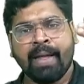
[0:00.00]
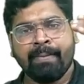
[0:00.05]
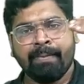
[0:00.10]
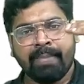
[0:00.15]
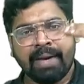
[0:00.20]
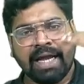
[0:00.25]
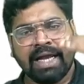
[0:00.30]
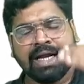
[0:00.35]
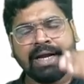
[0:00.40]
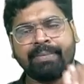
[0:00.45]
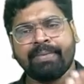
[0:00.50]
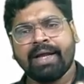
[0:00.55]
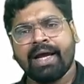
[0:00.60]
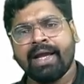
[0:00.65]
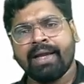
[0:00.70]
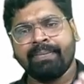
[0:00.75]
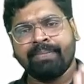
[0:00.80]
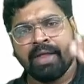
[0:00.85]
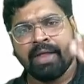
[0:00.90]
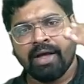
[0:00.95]
breakup
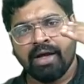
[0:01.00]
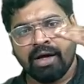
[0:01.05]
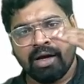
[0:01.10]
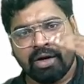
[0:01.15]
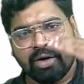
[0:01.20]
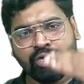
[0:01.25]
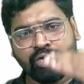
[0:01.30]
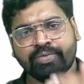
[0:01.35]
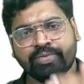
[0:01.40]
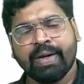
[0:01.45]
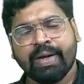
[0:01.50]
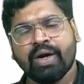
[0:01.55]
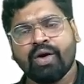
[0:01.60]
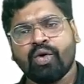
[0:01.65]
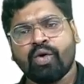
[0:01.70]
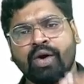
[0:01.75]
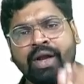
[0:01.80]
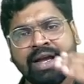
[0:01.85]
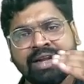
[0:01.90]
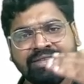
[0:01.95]
time, Rose
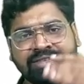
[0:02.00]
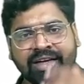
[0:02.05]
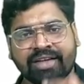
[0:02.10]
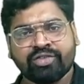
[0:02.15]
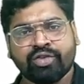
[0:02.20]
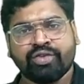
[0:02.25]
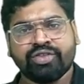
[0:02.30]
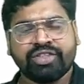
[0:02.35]
Bengal, and saxophone.